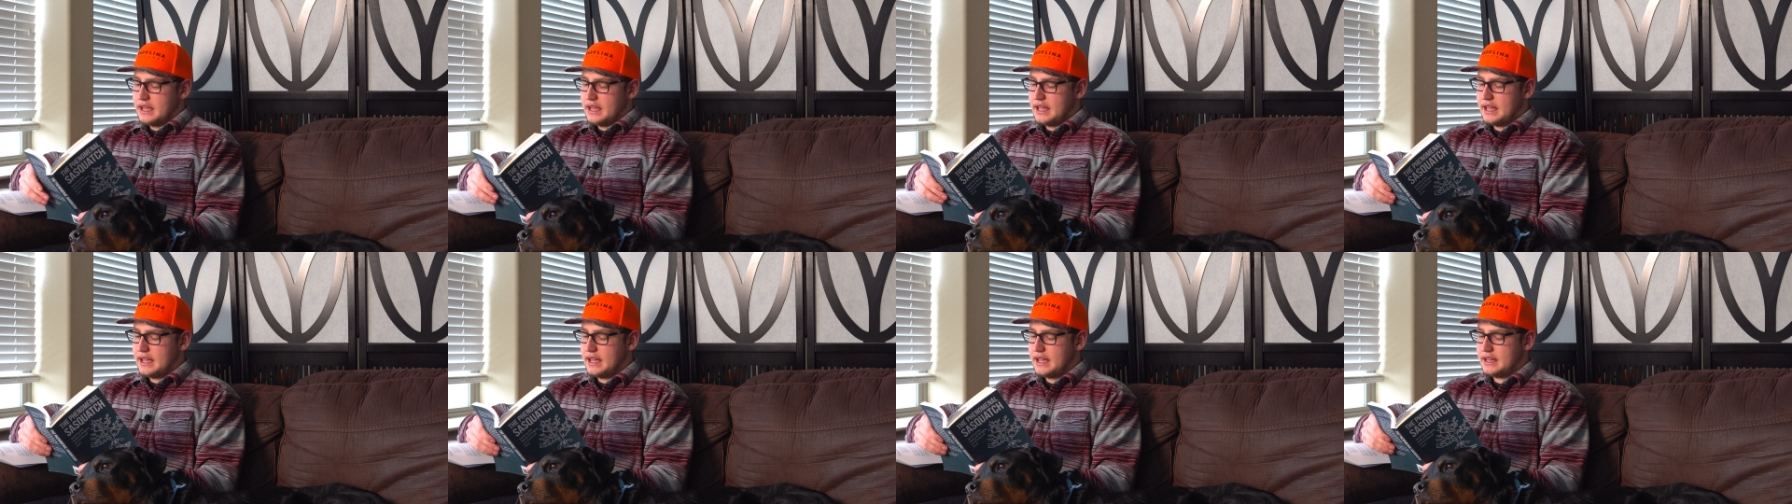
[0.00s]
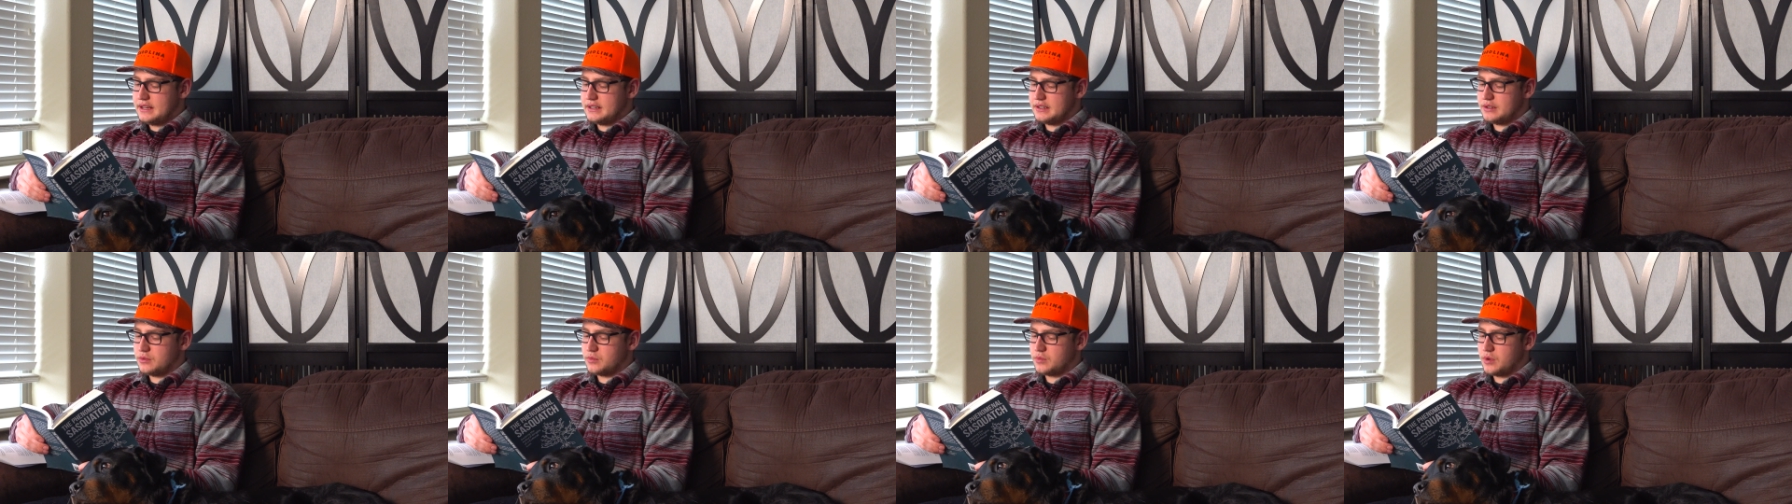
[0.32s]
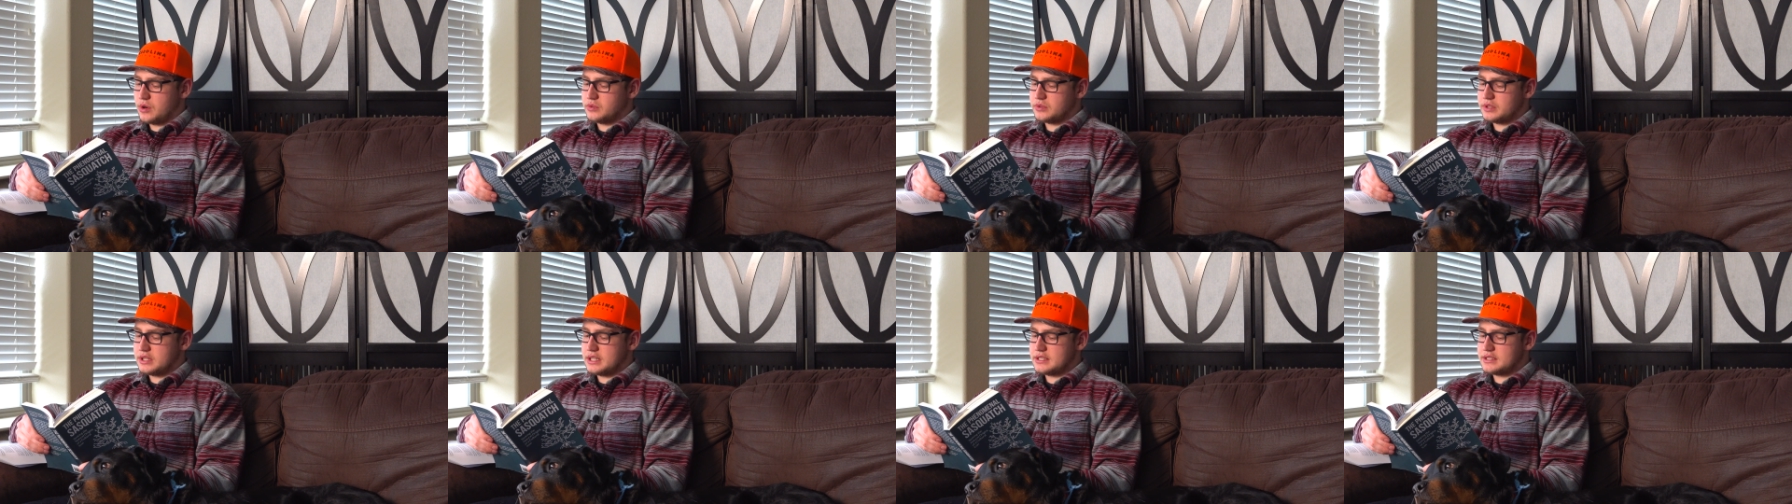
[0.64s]
and
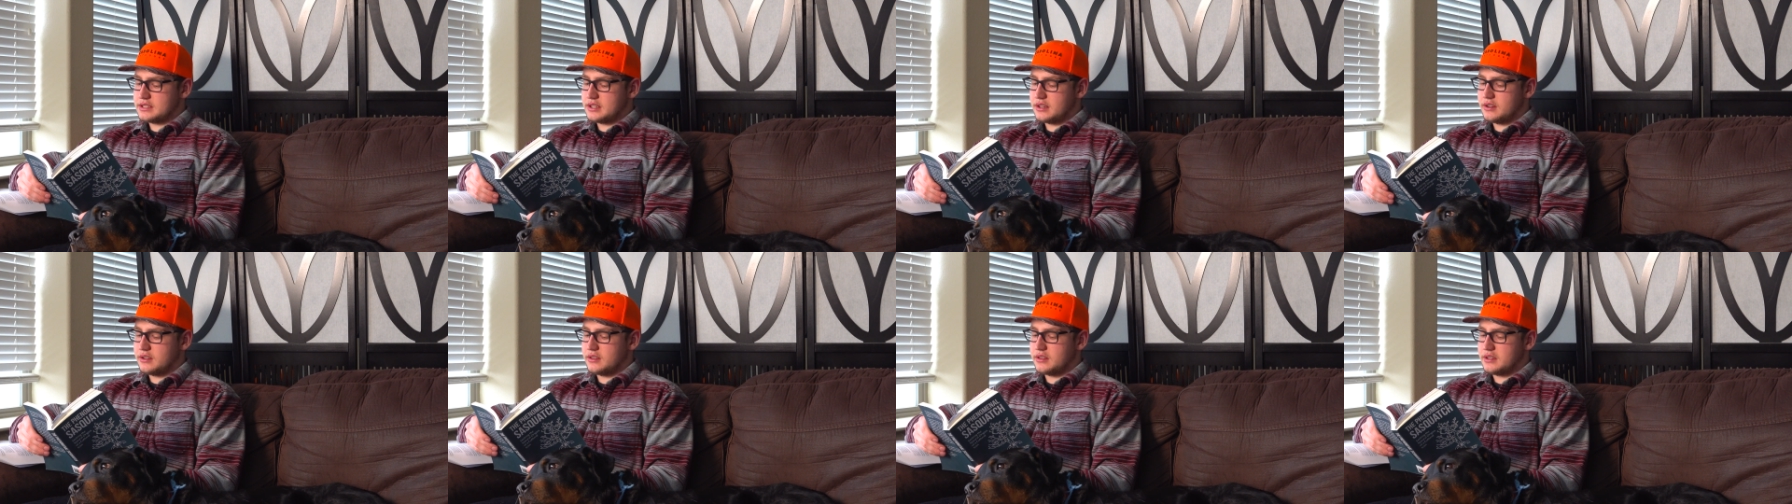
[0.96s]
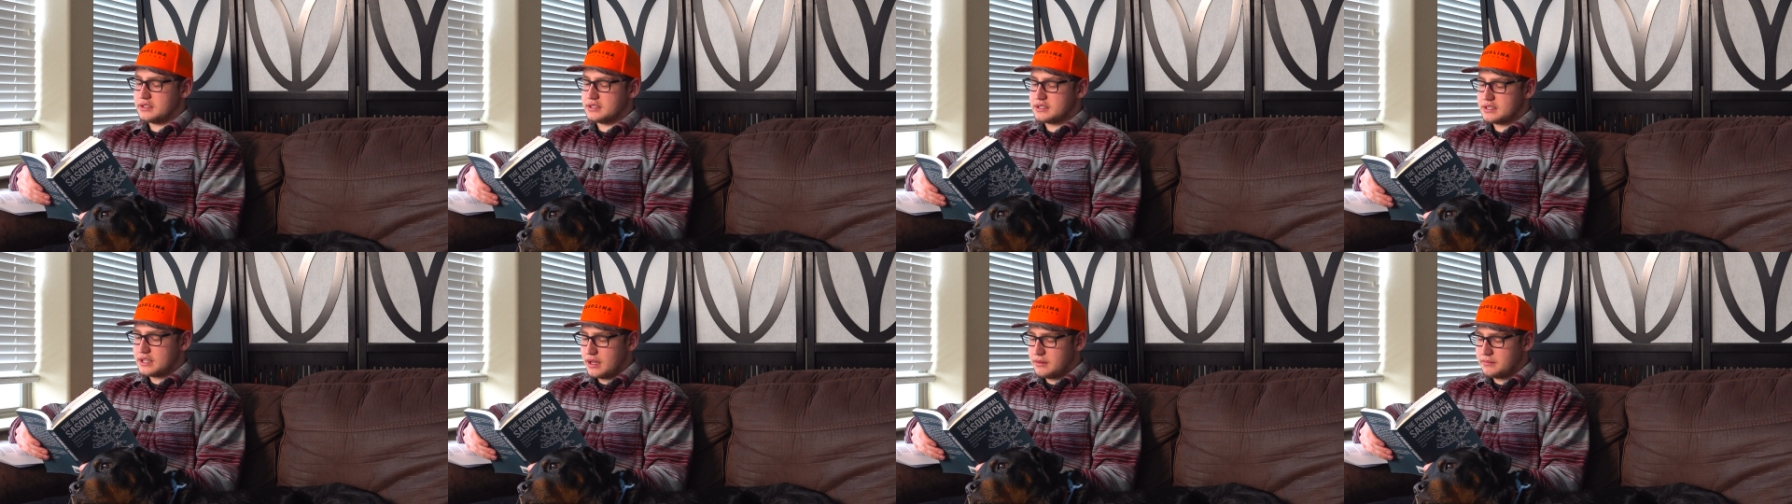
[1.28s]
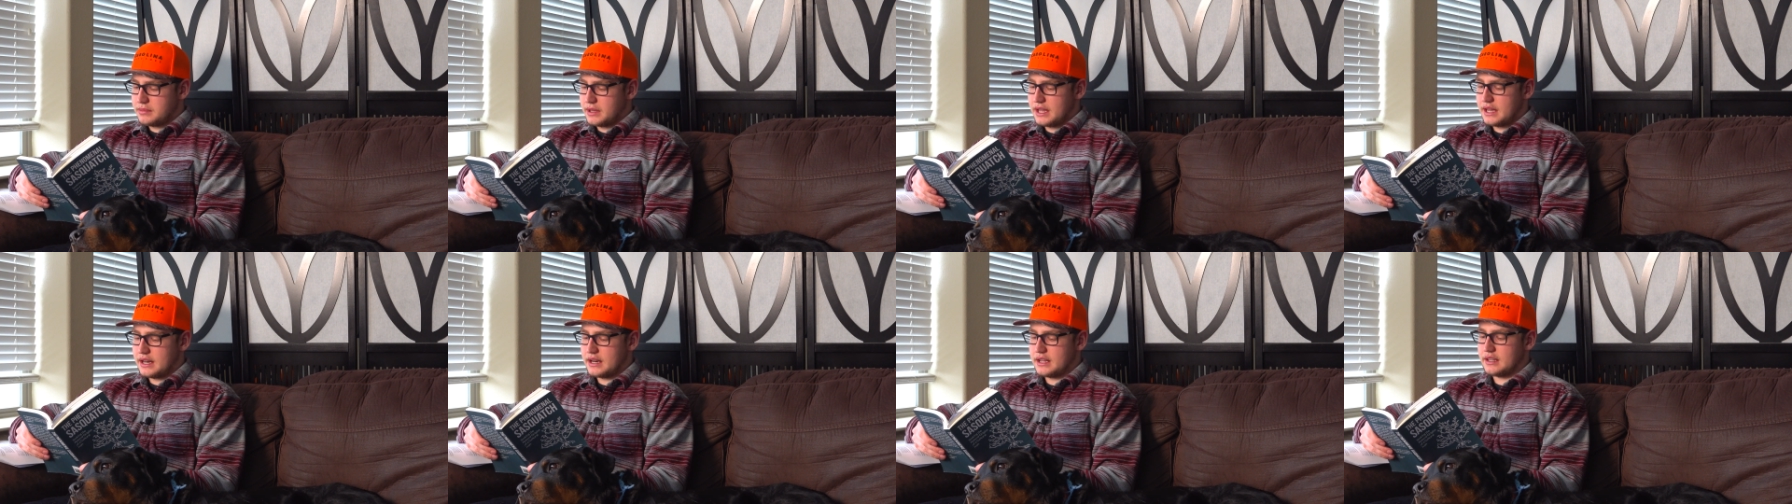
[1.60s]
wrote this under the
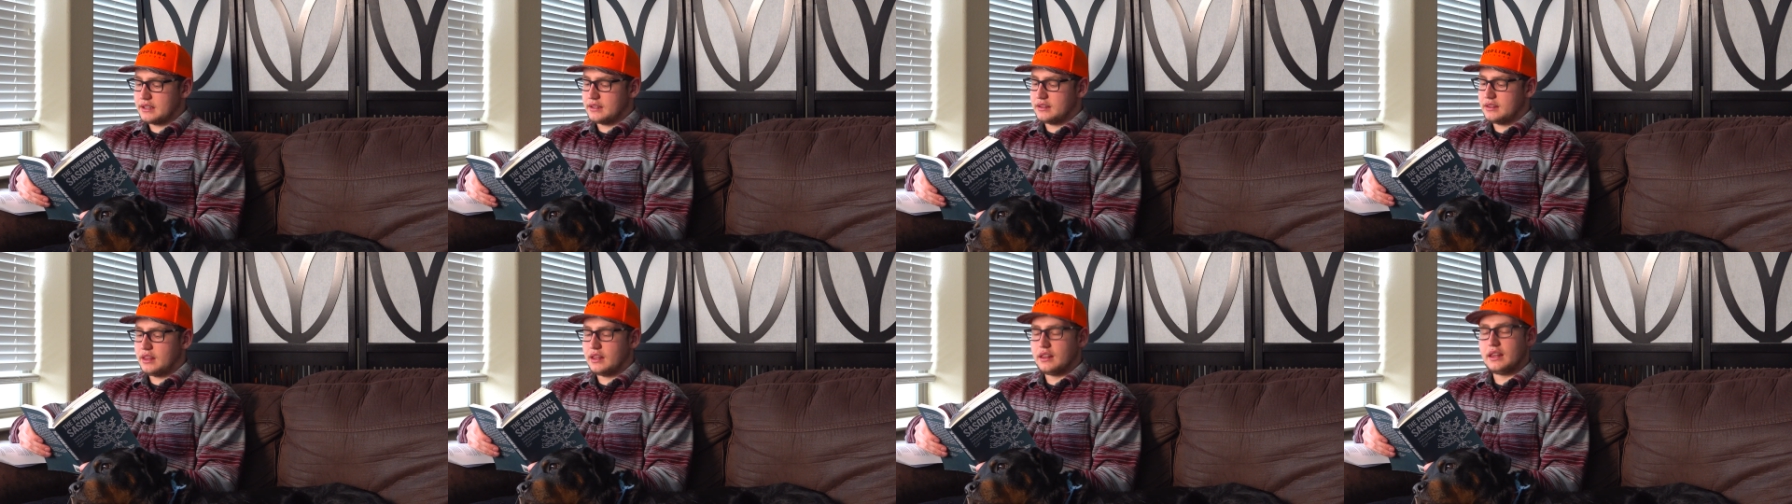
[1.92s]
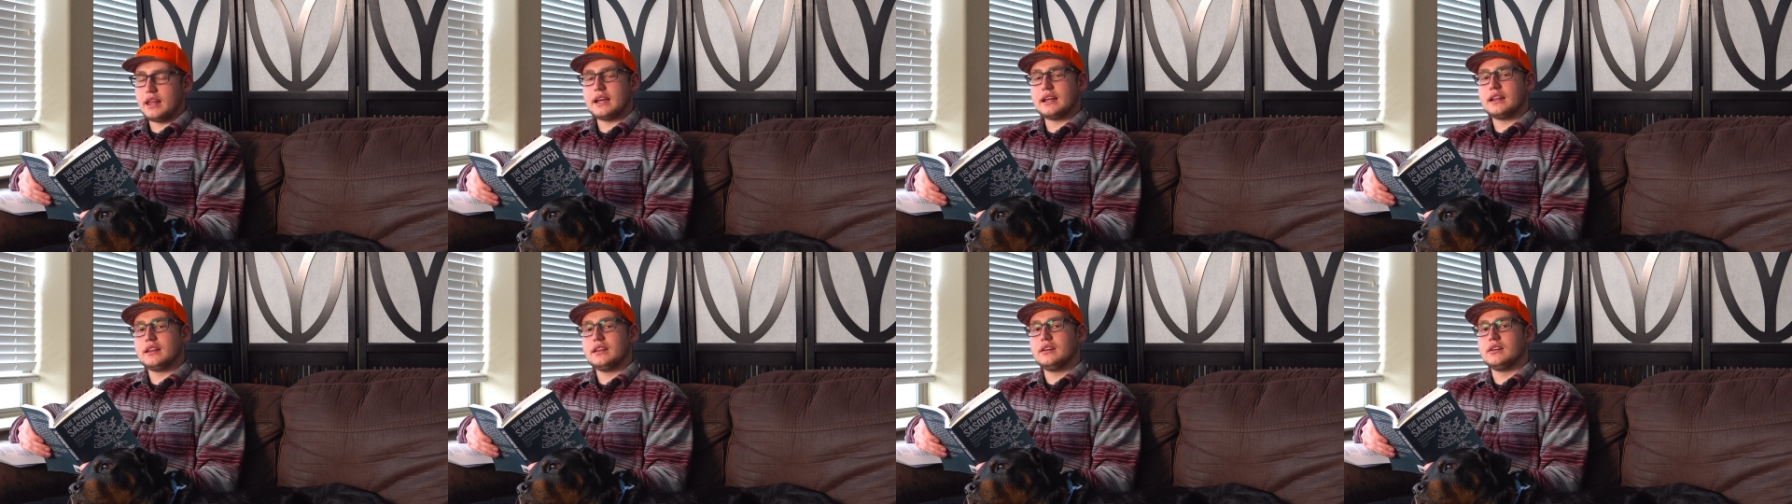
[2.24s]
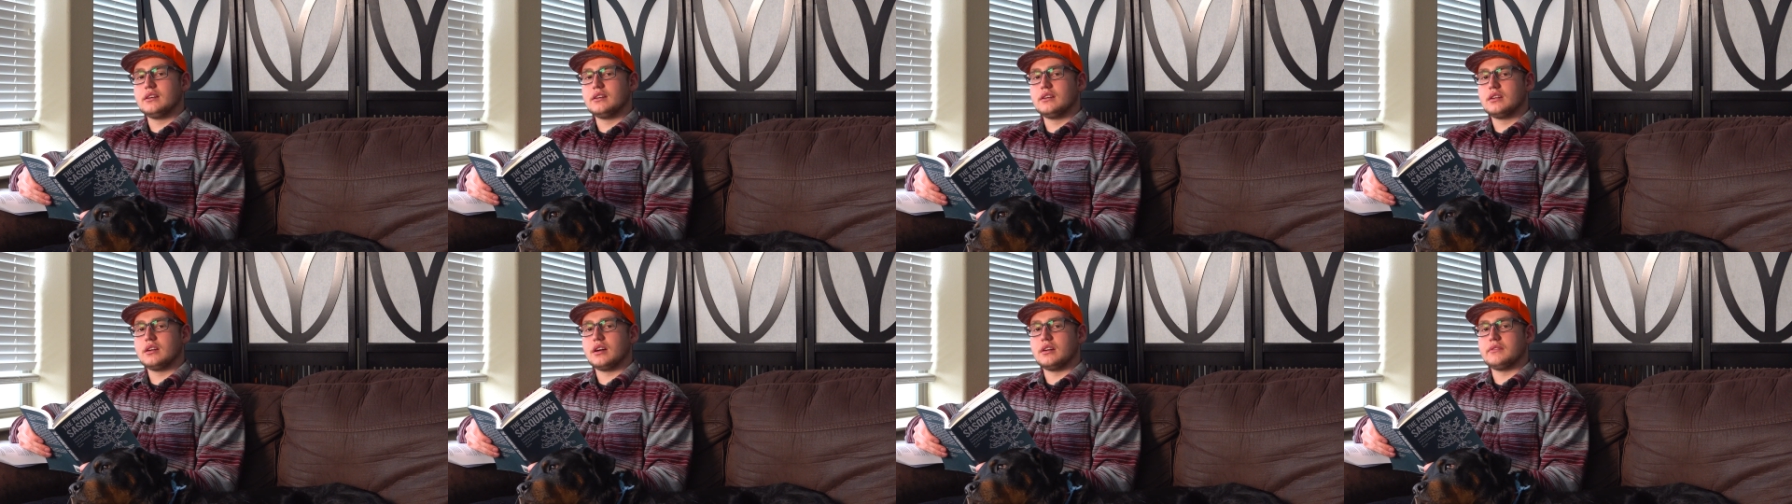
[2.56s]
subheading, The
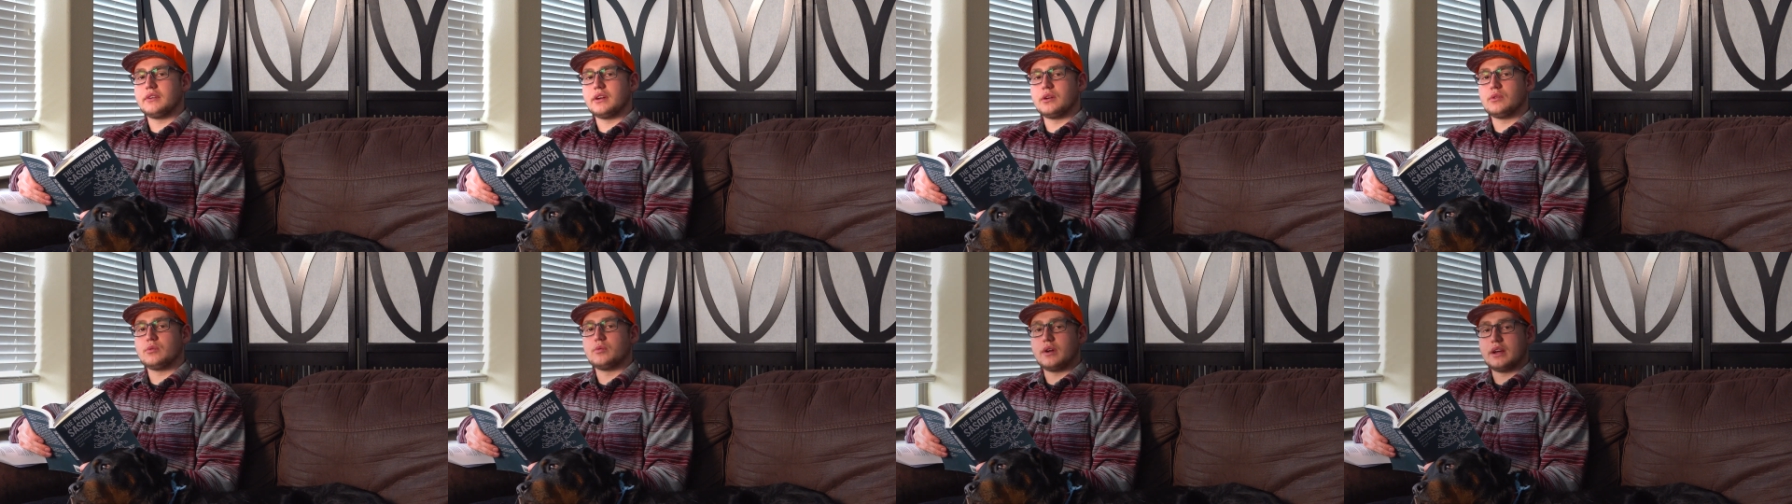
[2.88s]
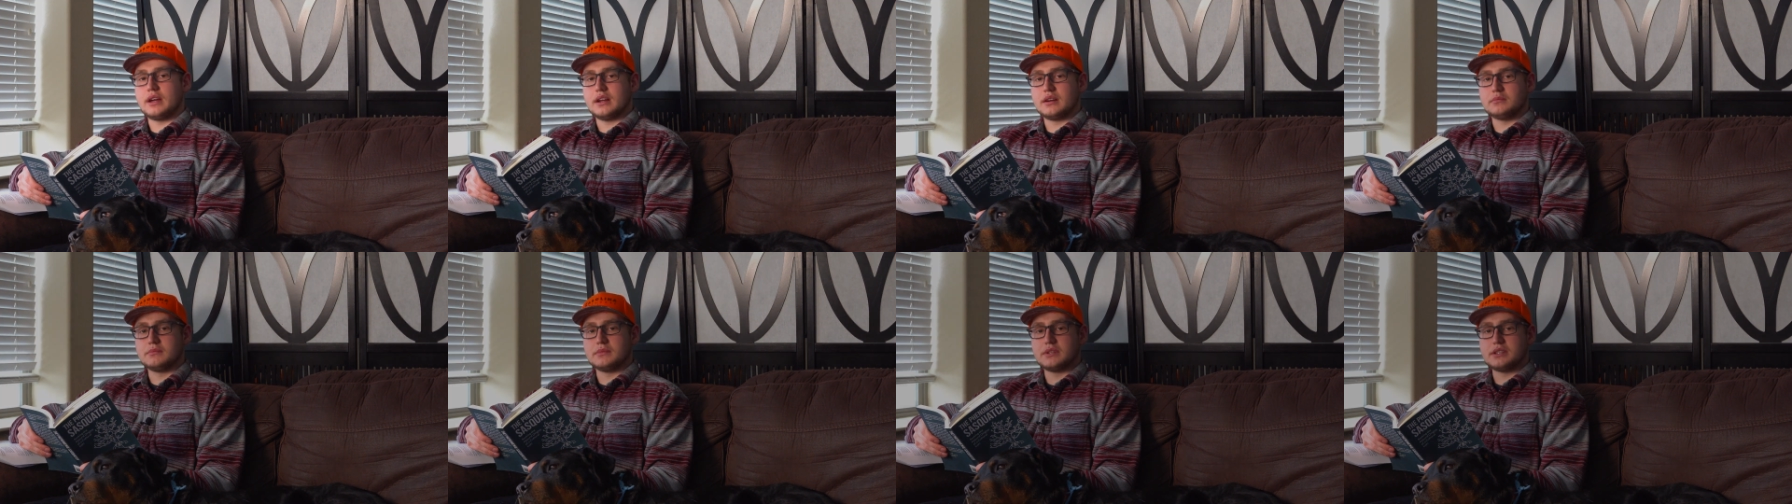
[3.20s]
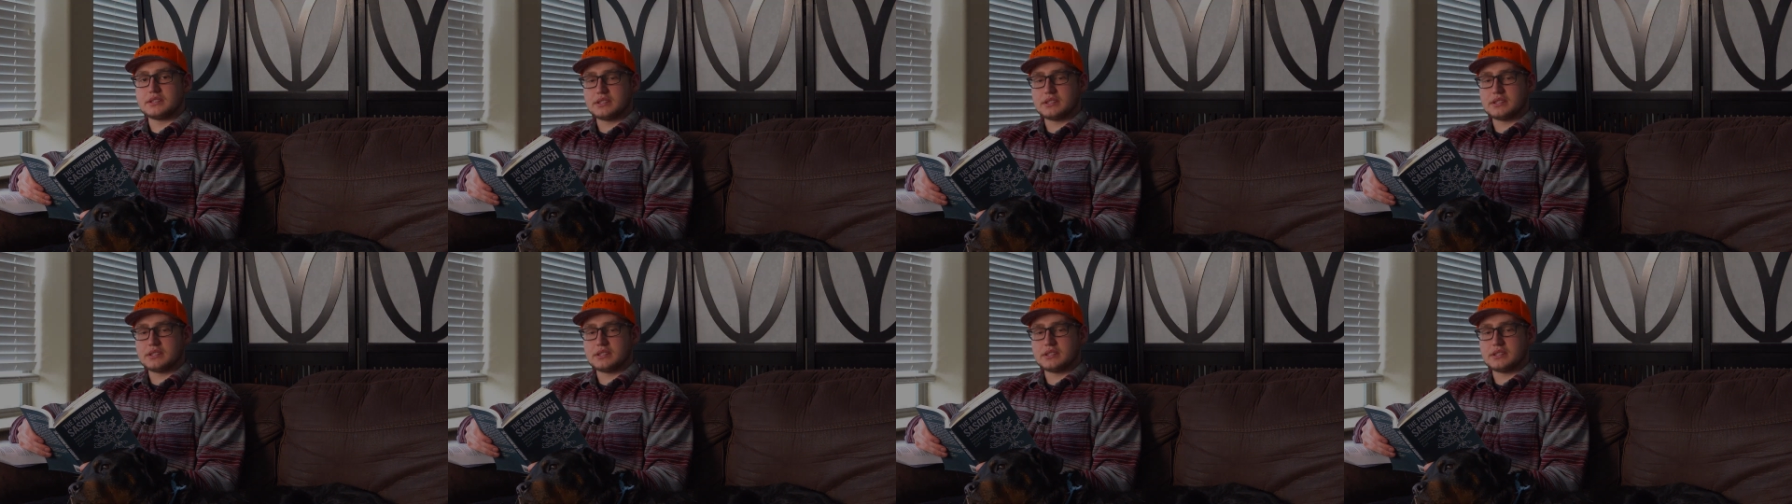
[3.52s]
Likelihood of a Random